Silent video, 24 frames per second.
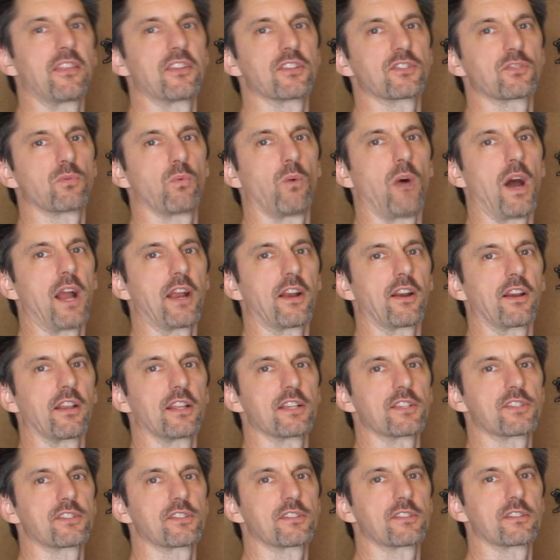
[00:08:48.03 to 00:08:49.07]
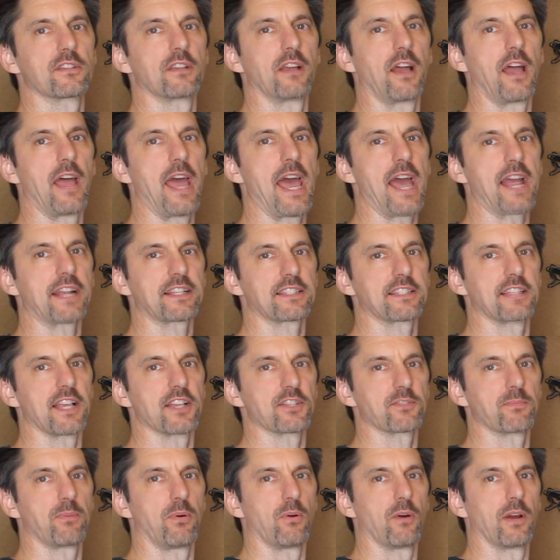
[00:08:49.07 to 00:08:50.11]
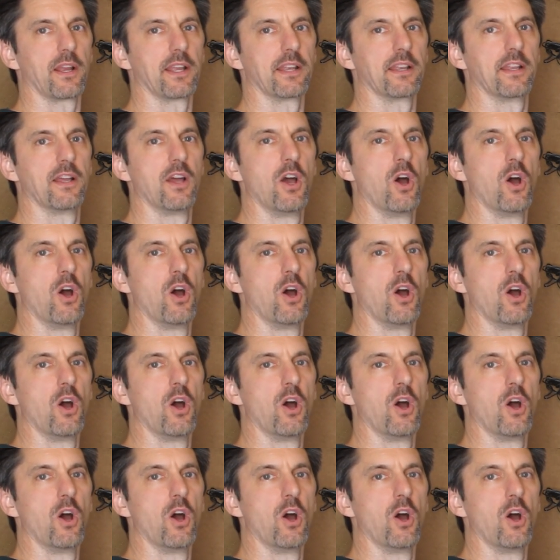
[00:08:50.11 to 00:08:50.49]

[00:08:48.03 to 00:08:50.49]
this wireless access point.